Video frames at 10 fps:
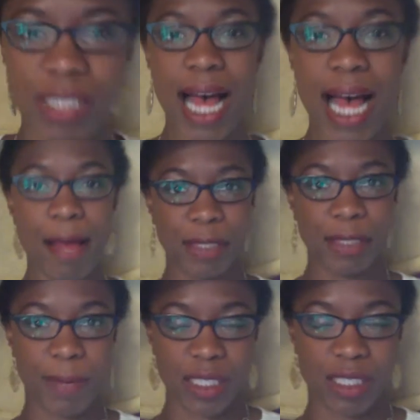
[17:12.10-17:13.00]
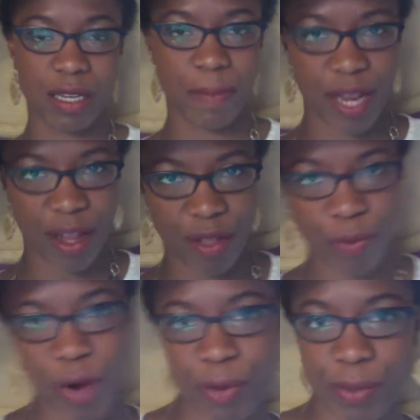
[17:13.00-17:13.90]
time, especially depending on the
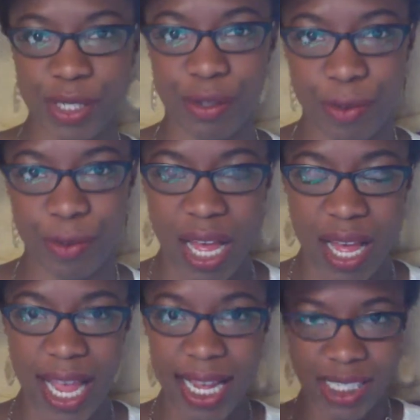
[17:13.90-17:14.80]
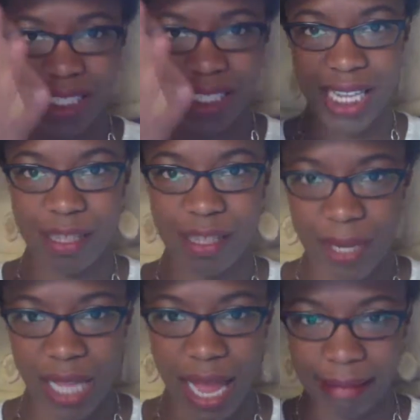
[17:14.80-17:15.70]
work we do, it can just get to be
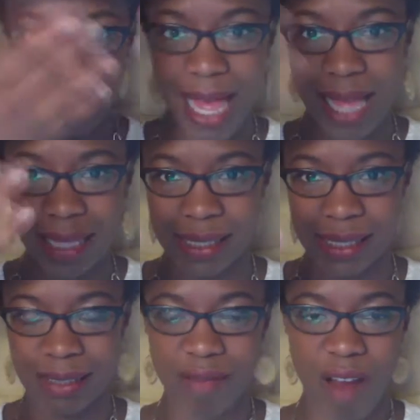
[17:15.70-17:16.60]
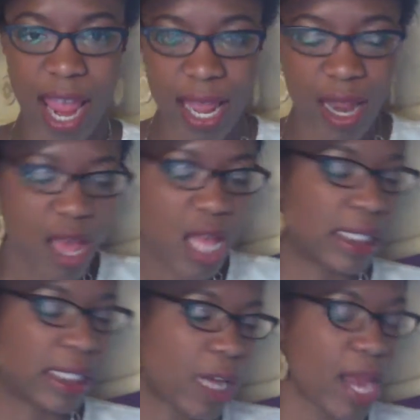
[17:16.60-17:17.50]
like this, right?
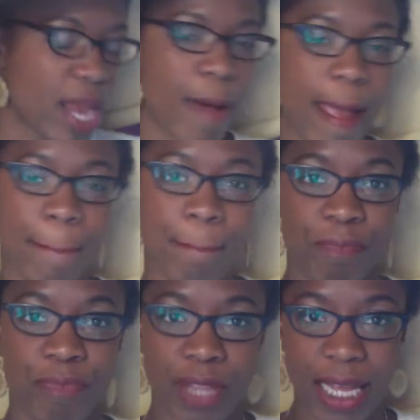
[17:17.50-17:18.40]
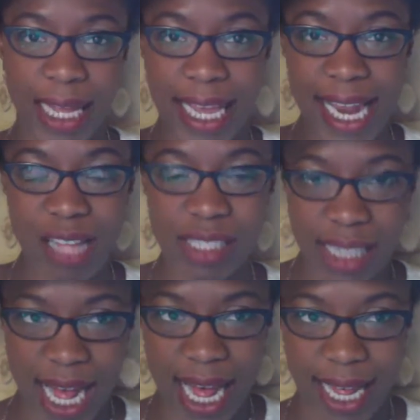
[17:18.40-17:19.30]
So anyway, get
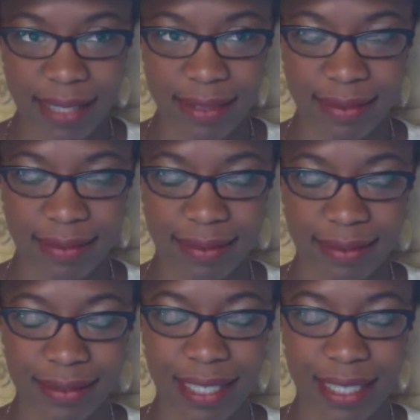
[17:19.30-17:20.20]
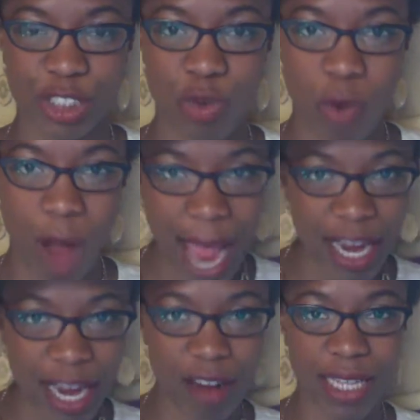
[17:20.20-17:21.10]
outside. Try
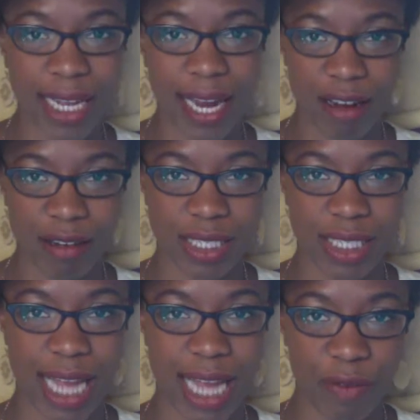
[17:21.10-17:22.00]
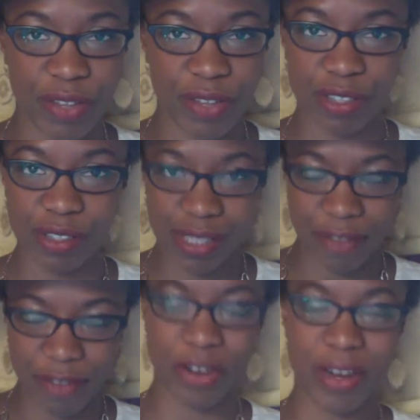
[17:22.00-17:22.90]
Carolina Heritage Outfitters
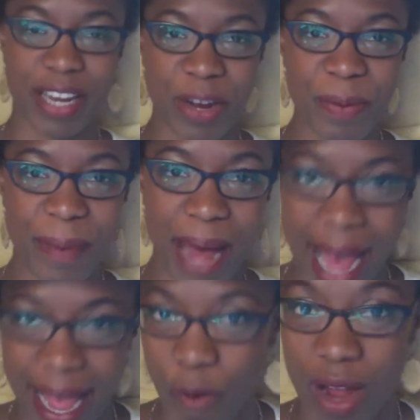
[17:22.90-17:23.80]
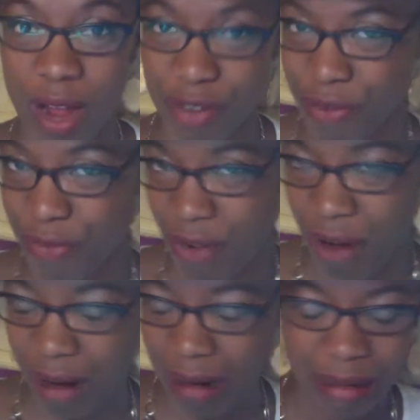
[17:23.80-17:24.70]
if you're nearby, or if you're
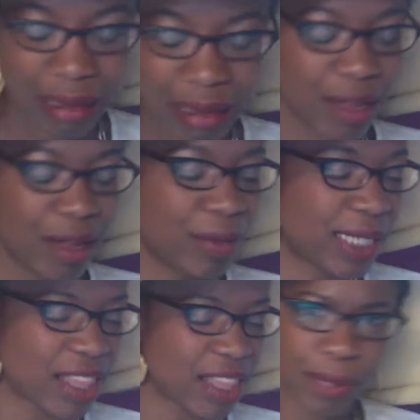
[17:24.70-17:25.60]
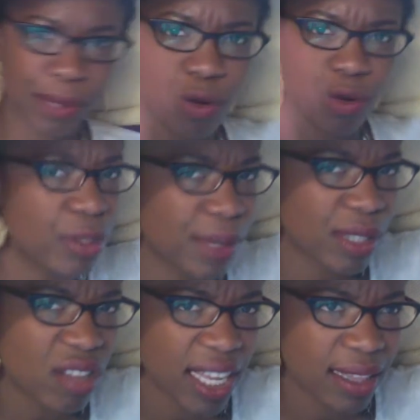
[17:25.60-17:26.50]
far, which I thought was cool. It was
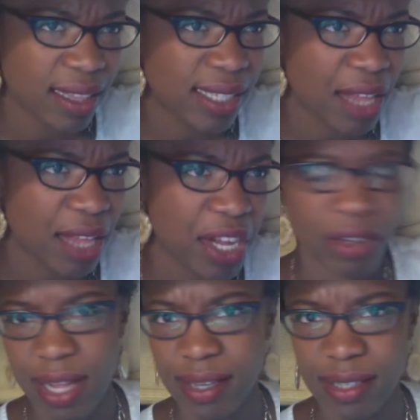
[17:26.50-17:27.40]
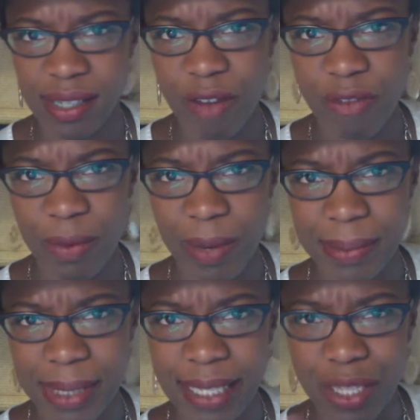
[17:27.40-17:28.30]
on like the South Carolina Discovery
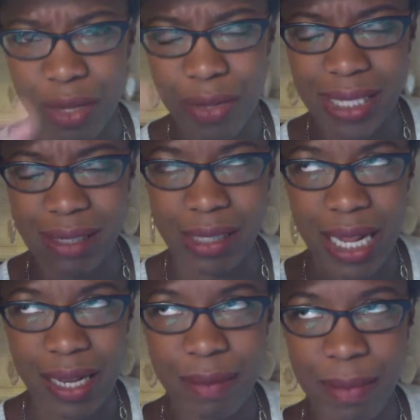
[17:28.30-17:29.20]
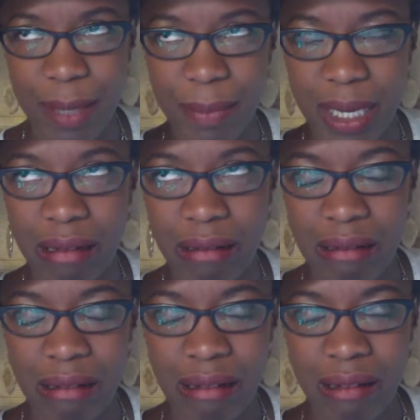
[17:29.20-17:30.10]
website, so that did make me
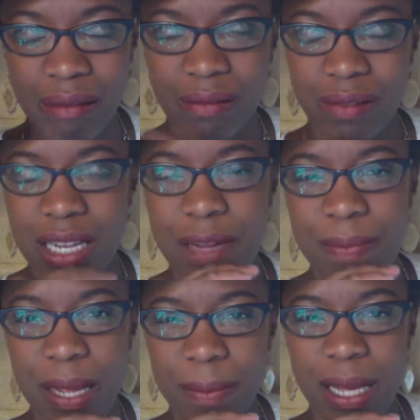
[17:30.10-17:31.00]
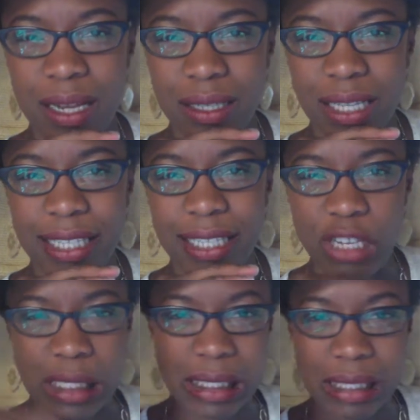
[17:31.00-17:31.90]
kind of like
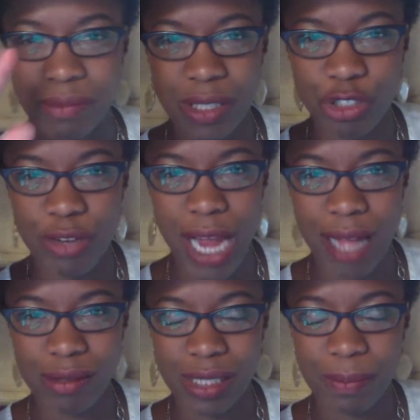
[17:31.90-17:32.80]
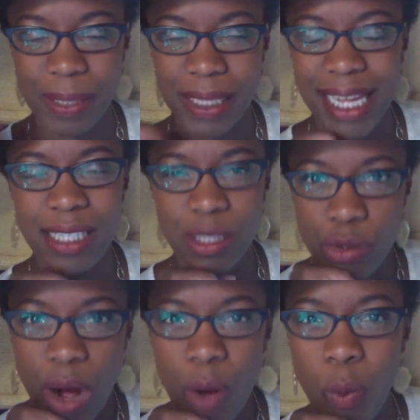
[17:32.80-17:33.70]
trust it with the tree houses. But they do
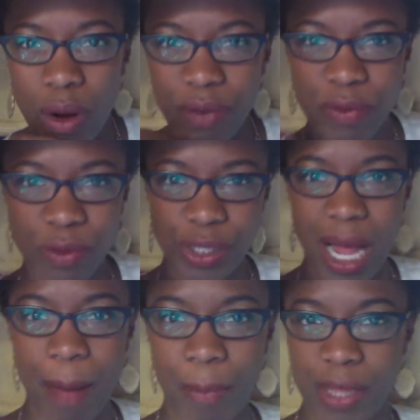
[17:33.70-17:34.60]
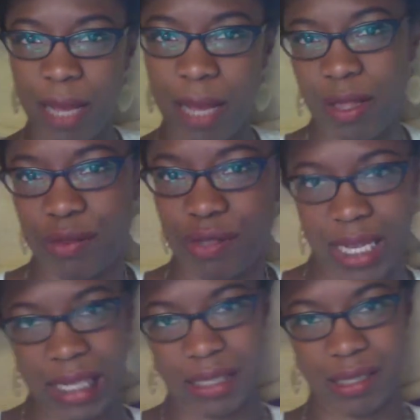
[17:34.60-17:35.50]
a wonderful job of keeping those
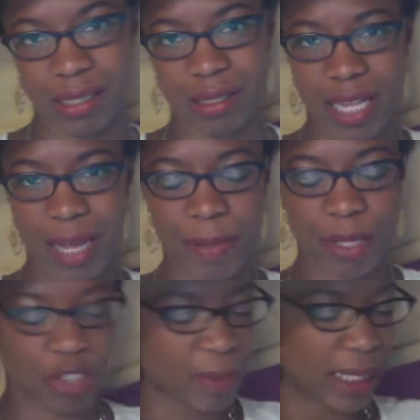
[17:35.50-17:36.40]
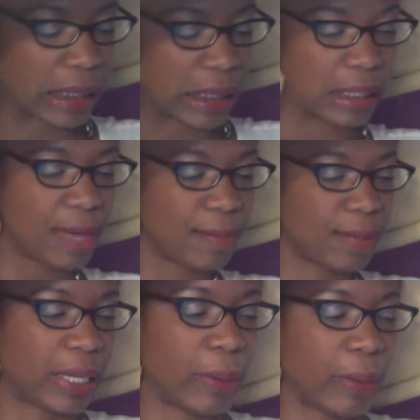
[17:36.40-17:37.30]
places up.
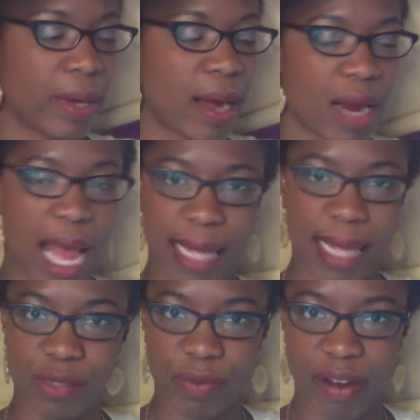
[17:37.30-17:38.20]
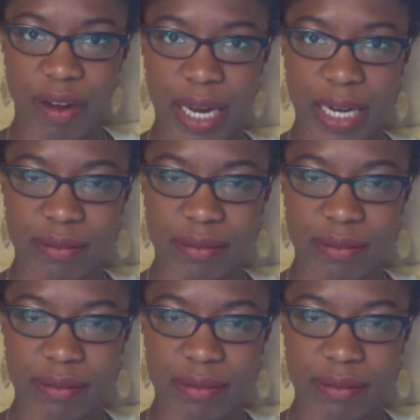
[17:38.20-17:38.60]
So our guides were very,